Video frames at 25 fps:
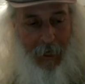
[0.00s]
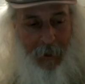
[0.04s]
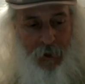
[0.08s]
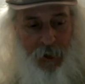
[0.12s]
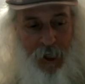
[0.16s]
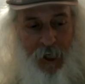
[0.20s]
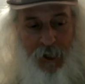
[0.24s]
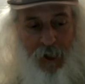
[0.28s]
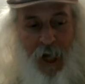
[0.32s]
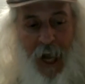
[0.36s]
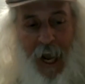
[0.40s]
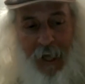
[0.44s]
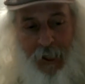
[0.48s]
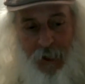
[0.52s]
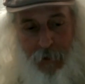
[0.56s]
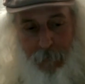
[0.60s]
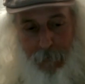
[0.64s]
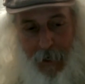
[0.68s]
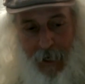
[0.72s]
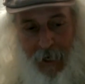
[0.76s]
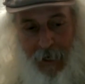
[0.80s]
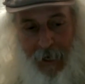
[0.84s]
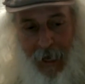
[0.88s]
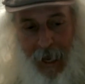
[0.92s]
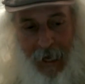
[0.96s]
chased
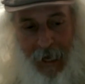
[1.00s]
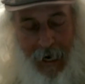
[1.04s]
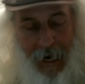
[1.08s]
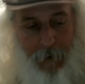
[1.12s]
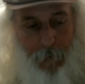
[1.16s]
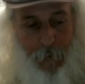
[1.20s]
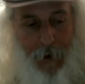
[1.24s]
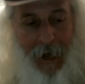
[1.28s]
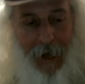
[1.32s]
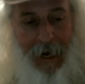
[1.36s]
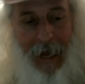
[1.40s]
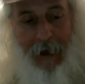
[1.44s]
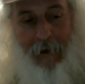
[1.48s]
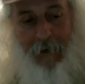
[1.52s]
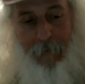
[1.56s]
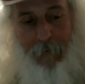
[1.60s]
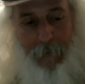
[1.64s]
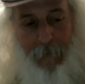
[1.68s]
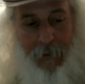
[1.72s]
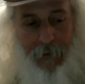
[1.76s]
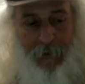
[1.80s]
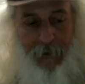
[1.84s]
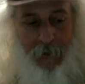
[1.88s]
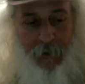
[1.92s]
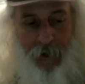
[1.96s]
me, and I ran out in the
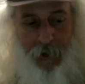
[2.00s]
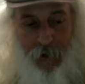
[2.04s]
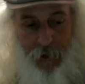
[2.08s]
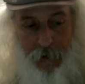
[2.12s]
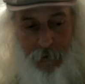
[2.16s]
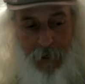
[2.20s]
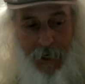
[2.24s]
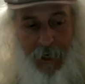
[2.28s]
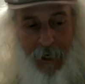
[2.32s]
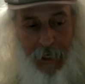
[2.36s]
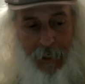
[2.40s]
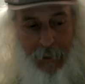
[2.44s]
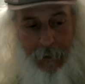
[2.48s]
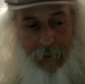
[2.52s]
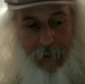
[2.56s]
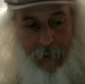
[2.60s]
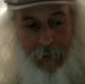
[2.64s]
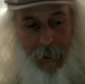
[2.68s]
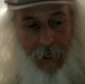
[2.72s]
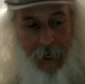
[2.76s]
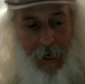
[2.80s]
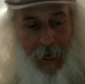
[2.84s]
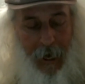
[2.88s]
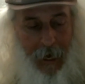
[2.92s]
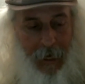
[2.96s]
middle of the street,
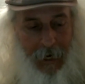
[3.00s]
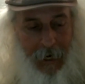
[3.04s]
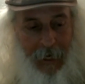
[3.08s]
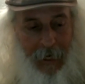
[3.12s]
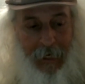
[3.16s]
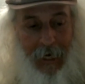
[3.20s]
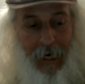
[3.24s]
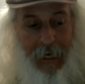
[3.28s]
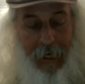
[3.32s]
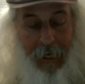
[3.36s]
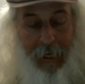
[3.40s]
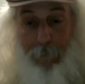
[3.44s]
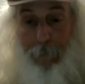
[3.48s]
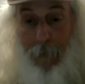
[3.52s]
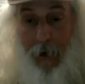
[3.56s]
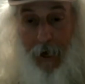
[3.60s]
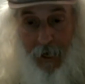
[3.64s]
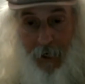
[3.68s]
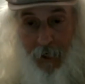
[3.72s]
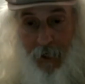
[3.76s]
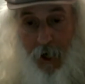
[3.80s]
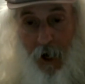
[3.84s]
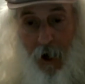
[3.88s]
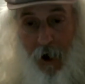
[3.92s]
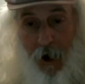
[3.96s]
and I got hit by a
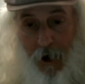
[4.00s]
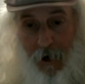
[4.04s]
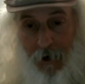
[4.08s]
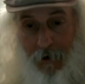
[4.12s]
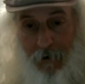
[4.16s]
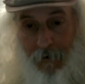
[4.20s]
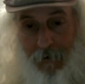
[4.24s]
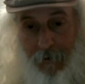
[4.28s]
car.